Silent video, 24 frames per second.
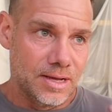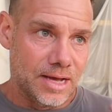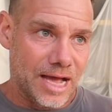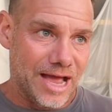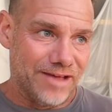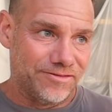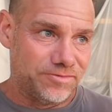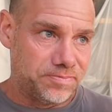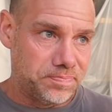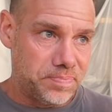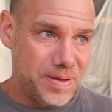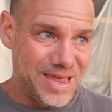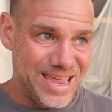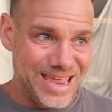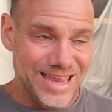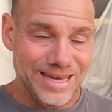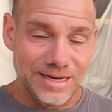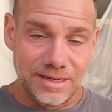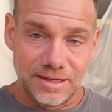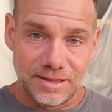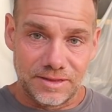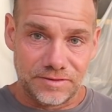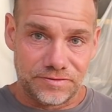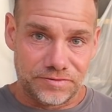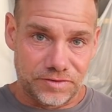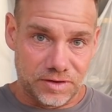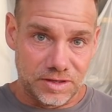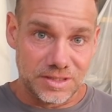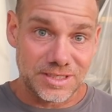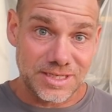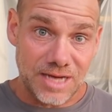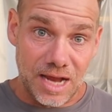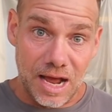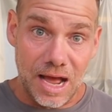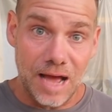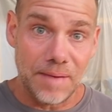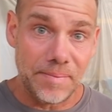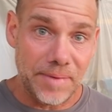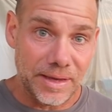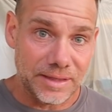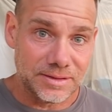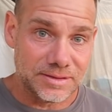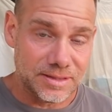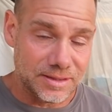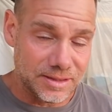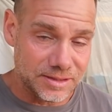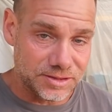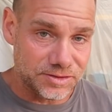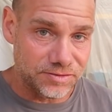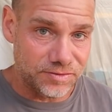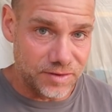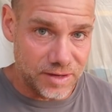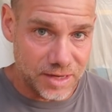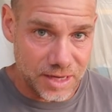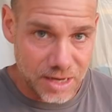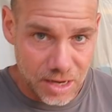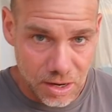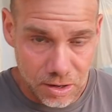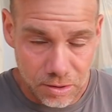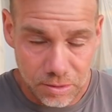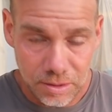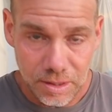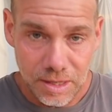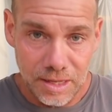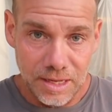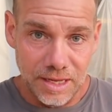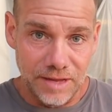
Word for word: I've pinned the first comment to this video.